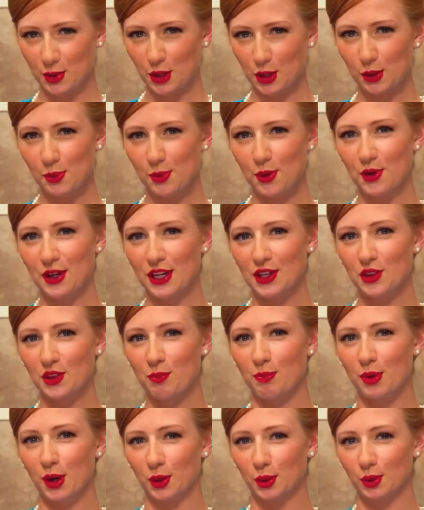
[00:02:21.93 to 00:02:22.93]
poopery in the
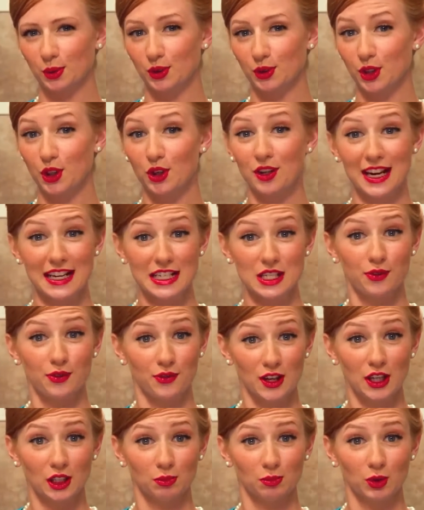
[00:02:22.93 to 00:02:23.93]
bowl to create a
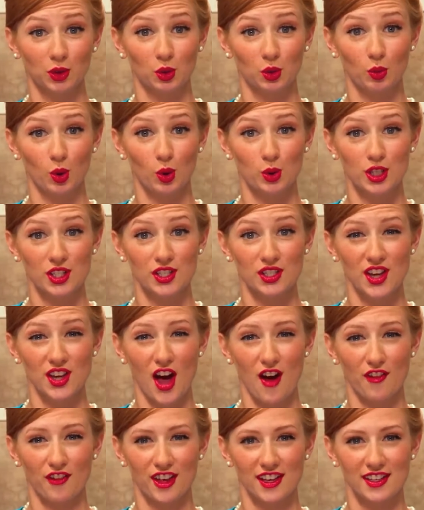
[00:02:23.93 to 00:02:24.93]
film on the water's
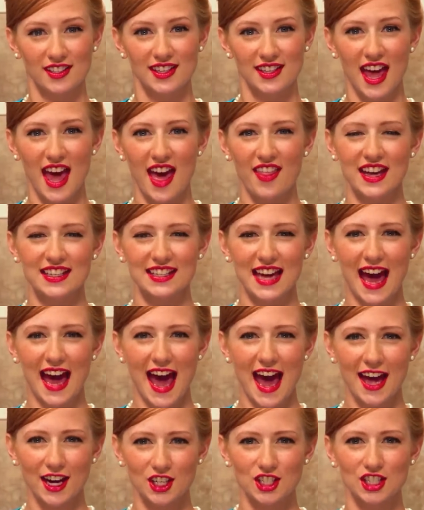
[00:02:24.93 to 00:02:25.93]
surface that
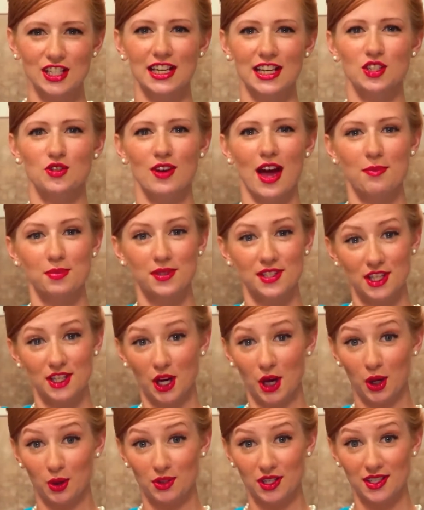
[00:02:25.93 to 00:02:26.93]
actually traps the
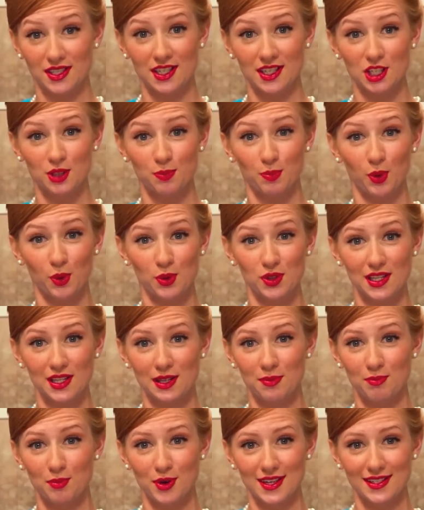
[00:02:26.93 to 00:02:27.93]
odors in their
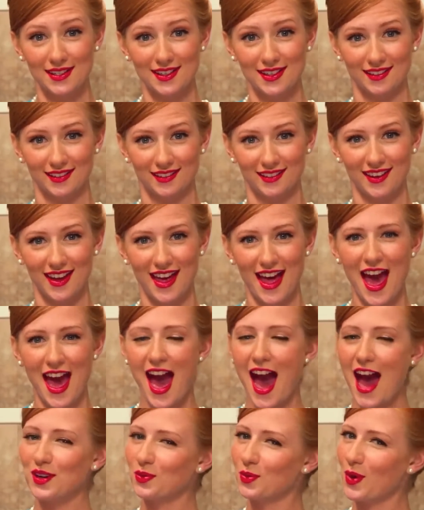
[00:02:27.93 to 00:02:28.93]
porcelain prison.
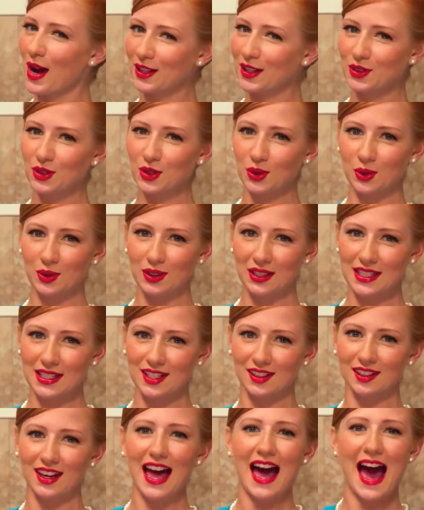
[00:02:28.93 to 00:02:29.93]
And when your
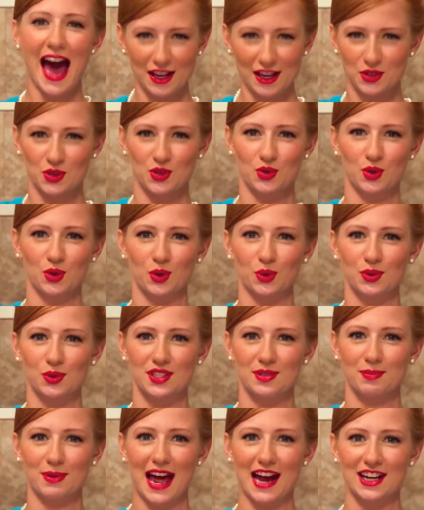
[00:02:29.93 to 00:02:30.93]
little astronauts
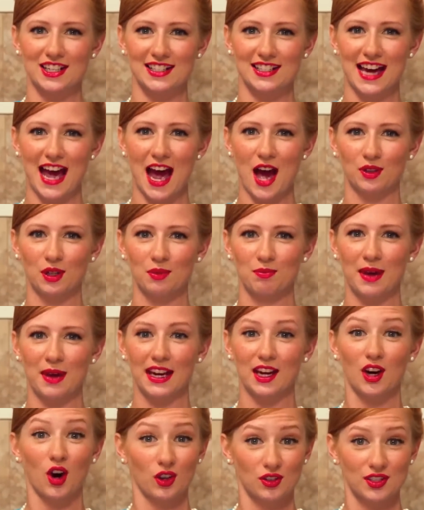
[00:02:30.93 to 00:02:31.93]
splash down and
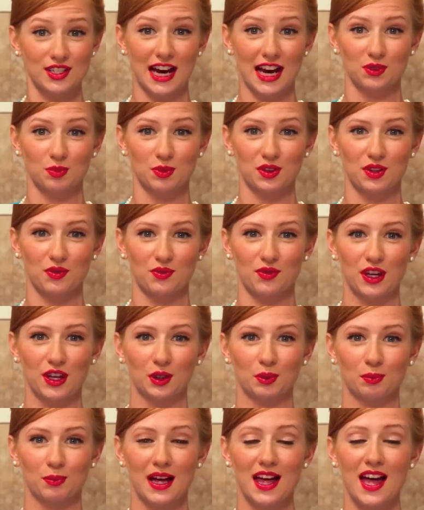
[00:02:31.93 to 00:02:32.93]
make contact with the
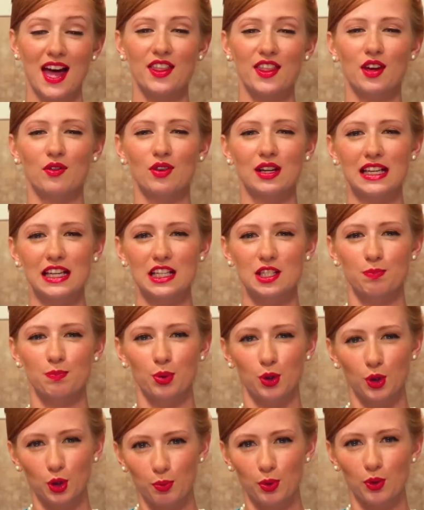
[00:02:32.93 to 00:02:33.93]
film, they release
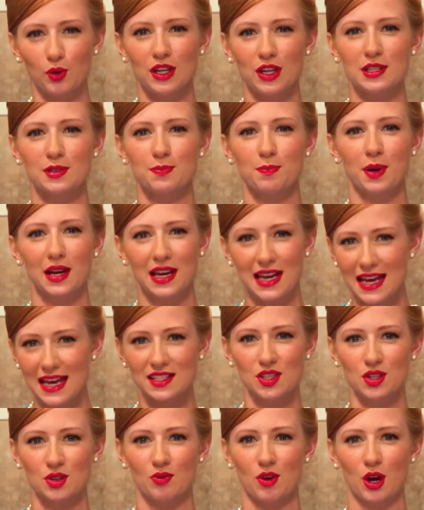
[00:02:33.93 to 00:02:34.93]
poopery's
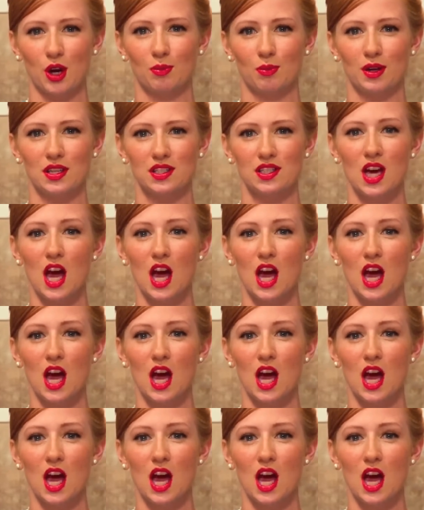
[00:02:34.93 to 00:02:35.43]
pleasant aromas,